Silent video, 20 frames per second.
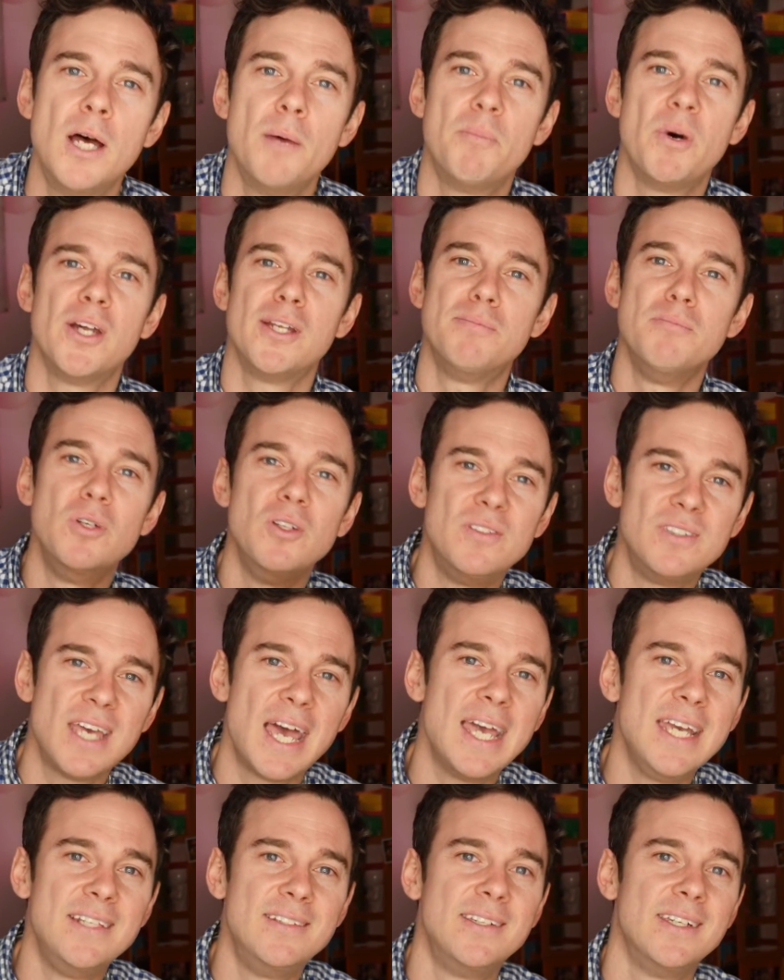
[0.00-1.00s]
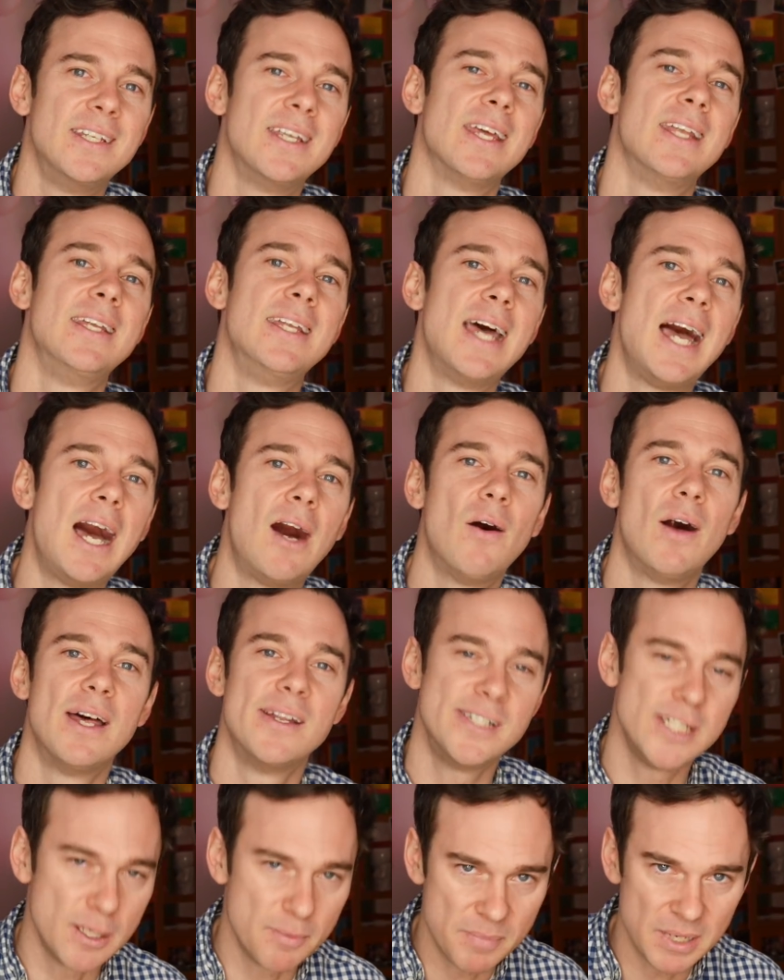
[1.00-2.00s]
but has mutated and now
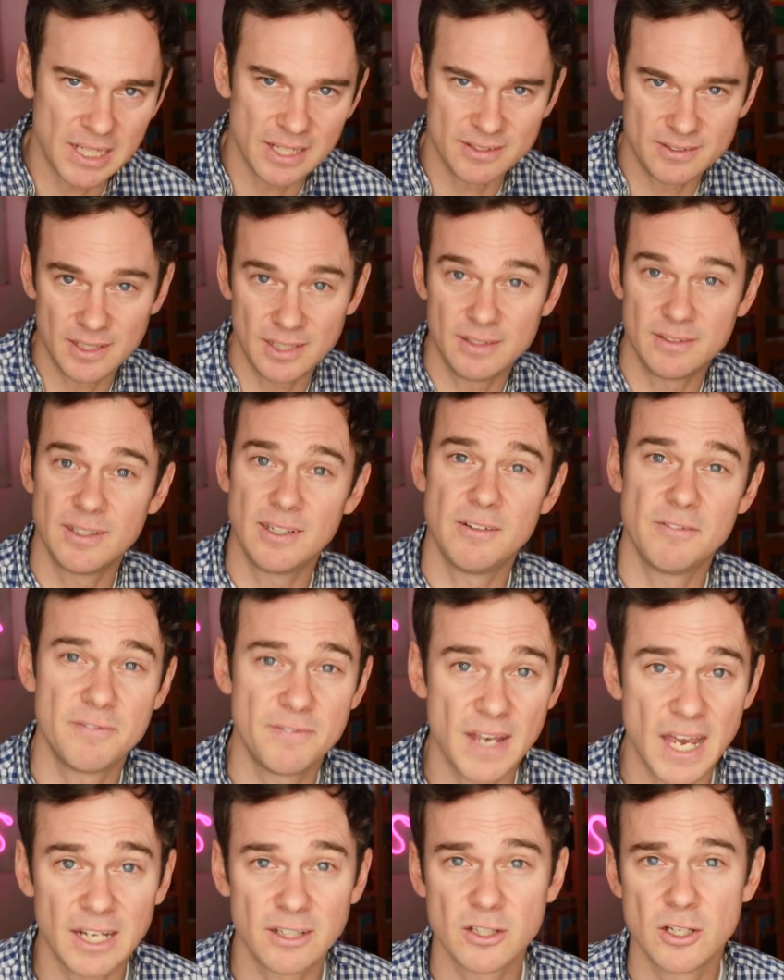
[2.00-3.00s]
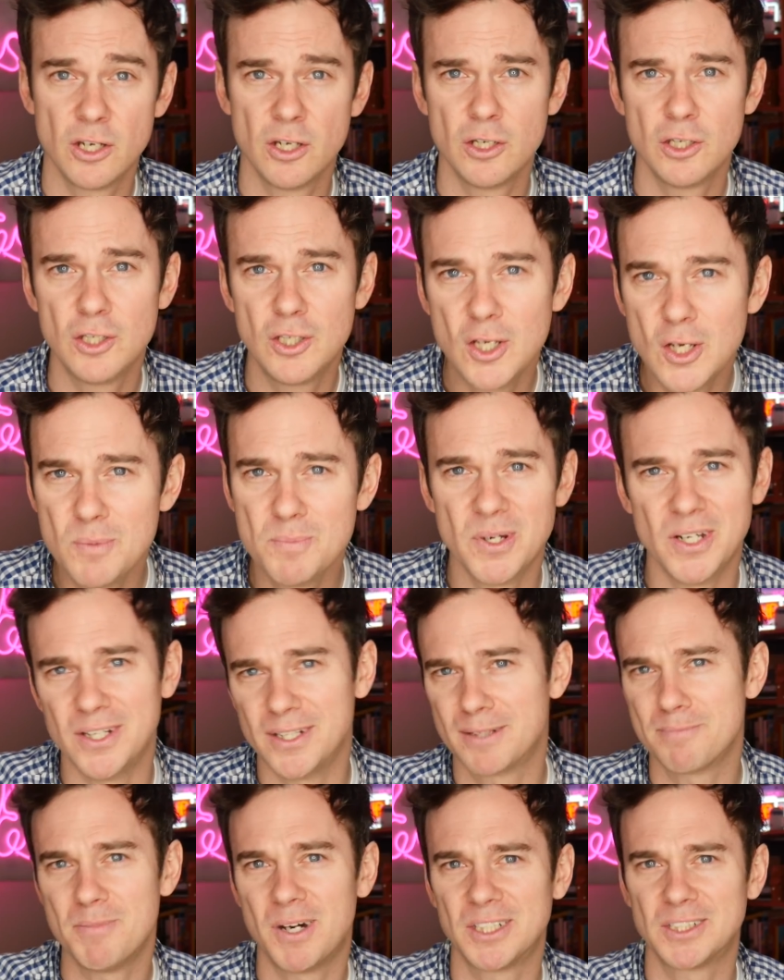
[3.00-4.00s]
has the ability to infect
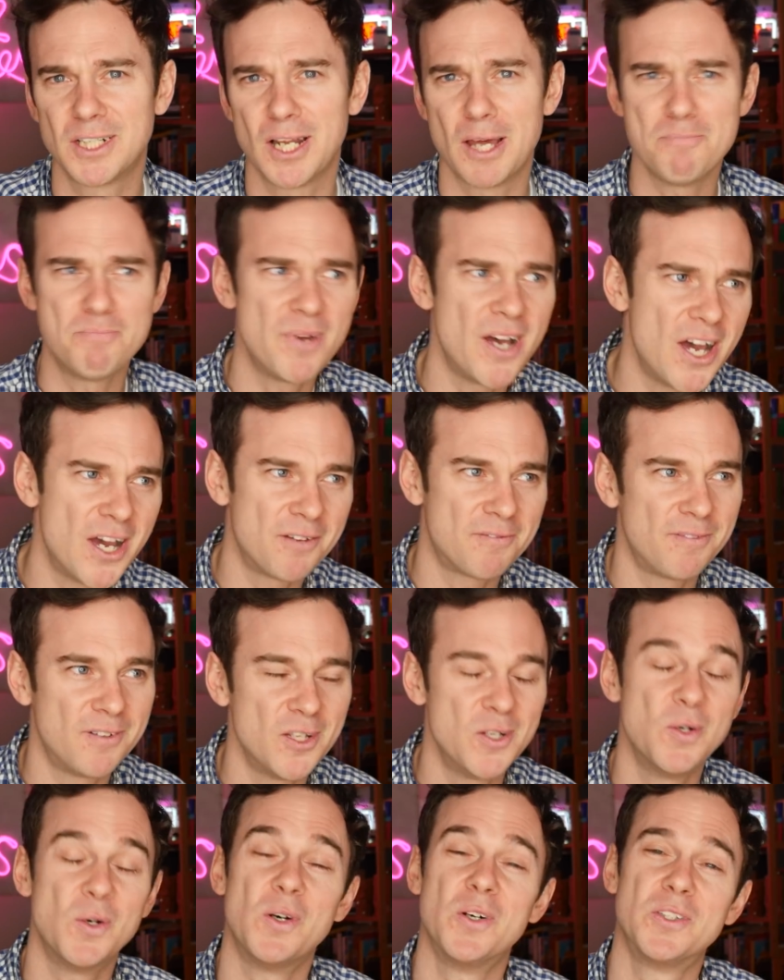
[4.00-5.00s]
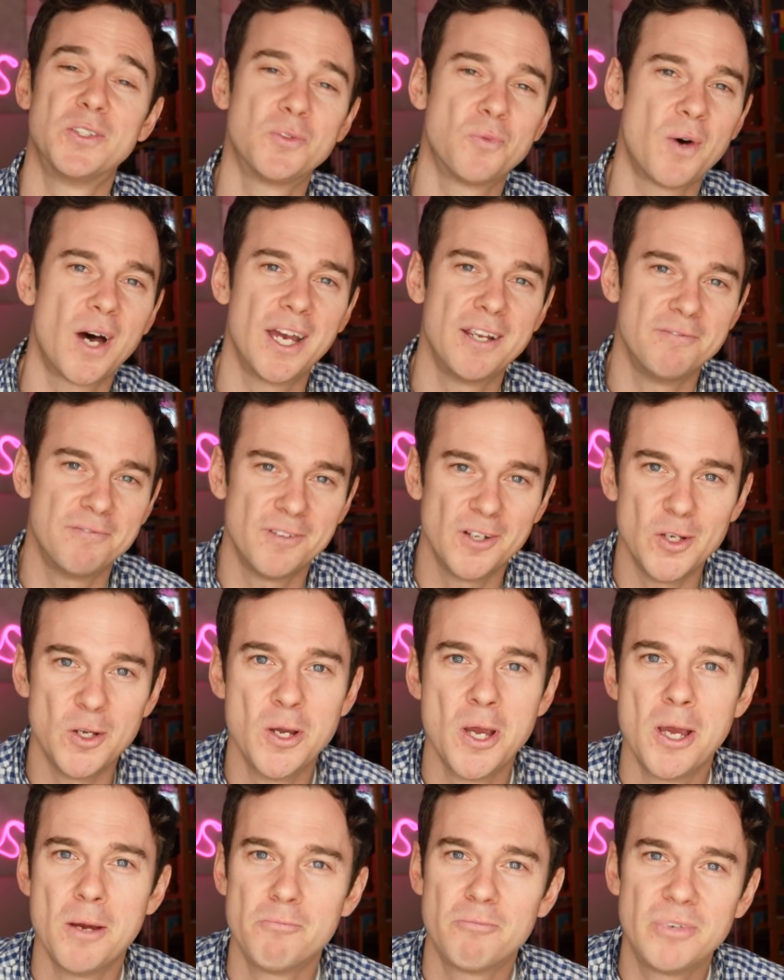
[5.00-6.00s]
humans, much like bird flu or swine flu
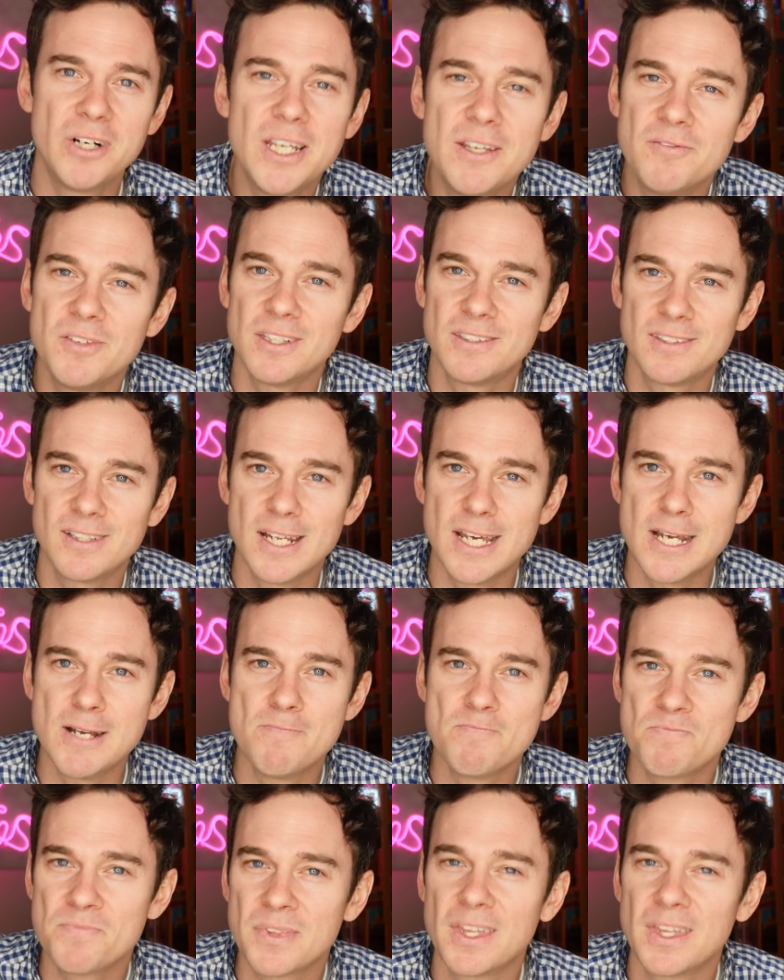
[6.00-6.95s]
previously.